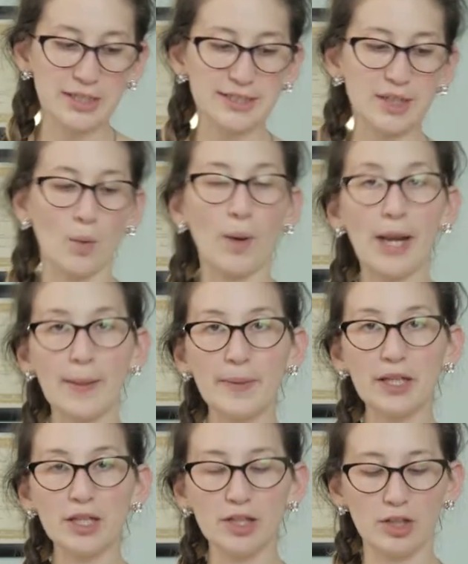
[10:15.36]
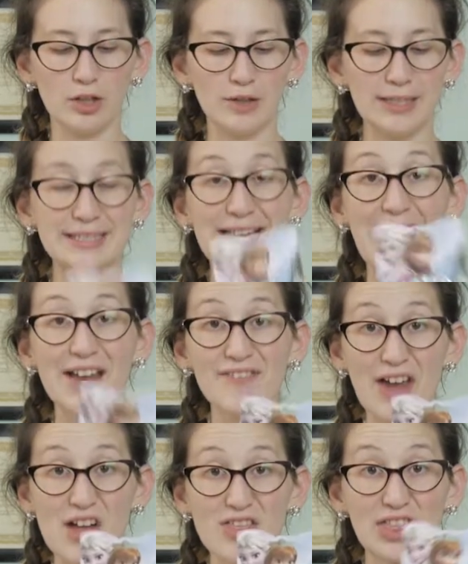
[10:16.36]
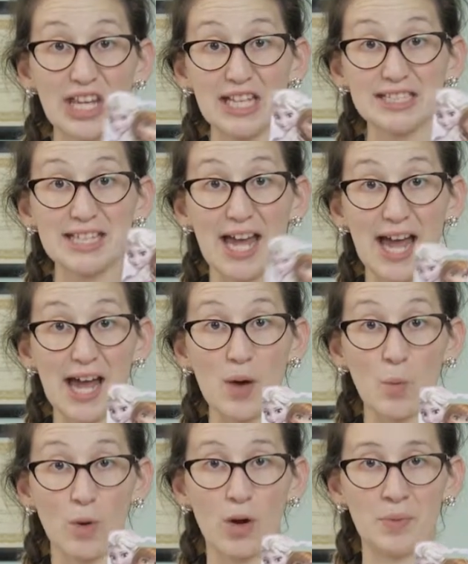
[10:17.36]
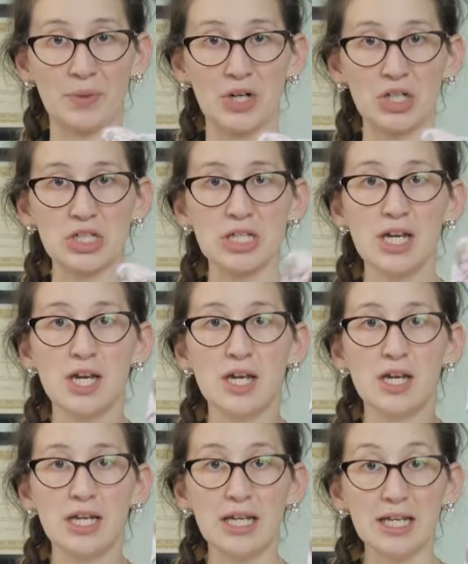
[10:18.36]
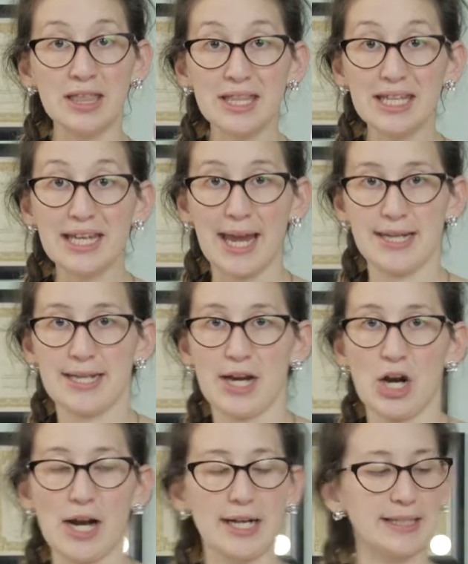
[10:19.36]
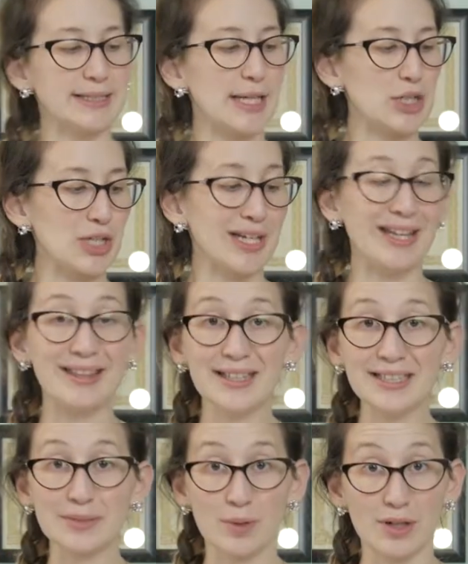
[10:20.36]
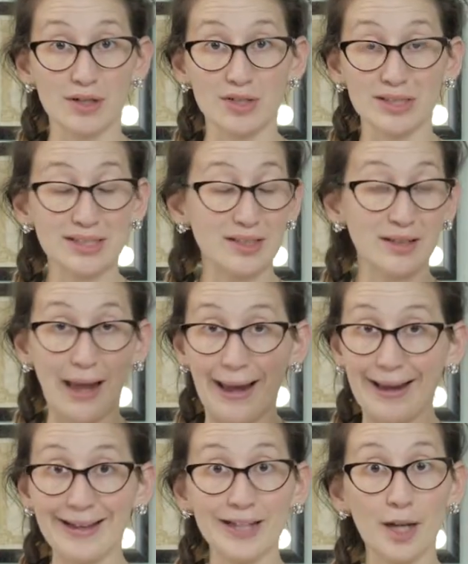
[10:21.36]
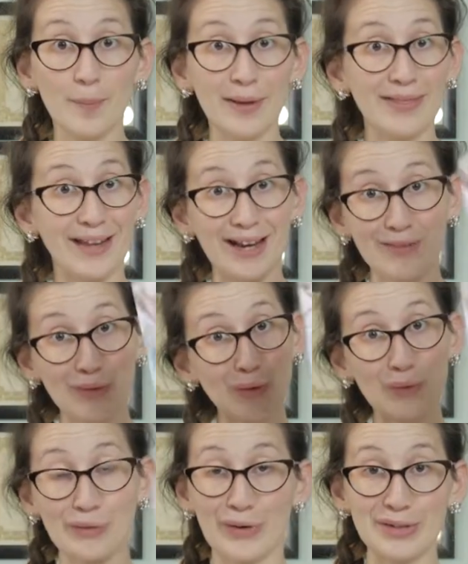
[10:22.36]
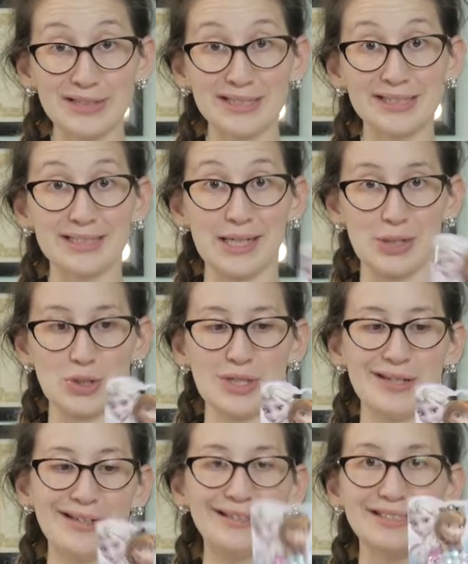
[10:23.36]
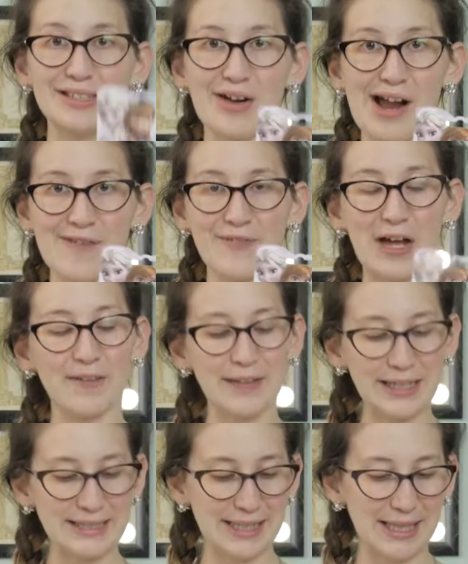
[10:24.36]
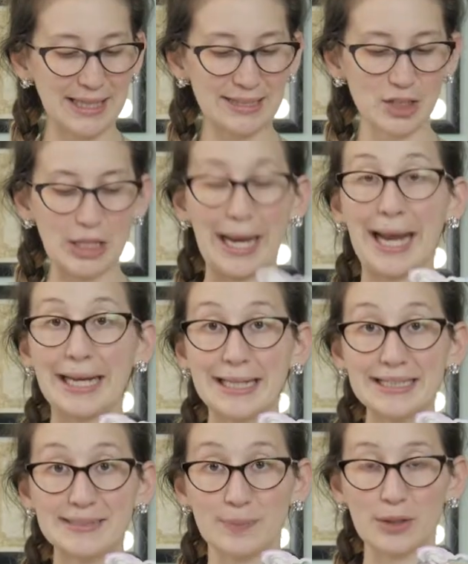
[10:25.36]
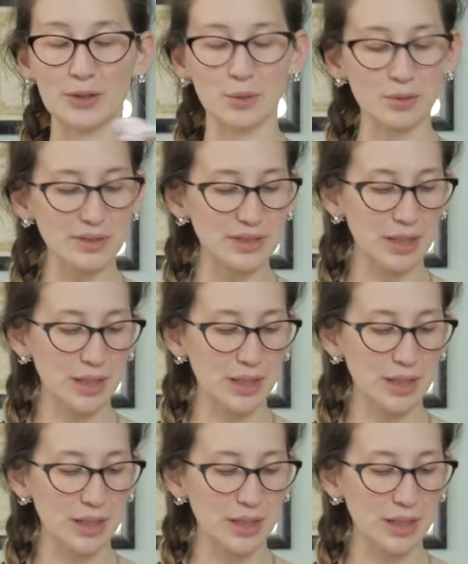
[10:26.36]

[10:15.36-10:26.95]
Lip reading: So what I'm gonna do is I found these at Walmart in the cake decorating section, and these were just hanging up, and they have a little frozen section, and so I found these are candy sprinkles.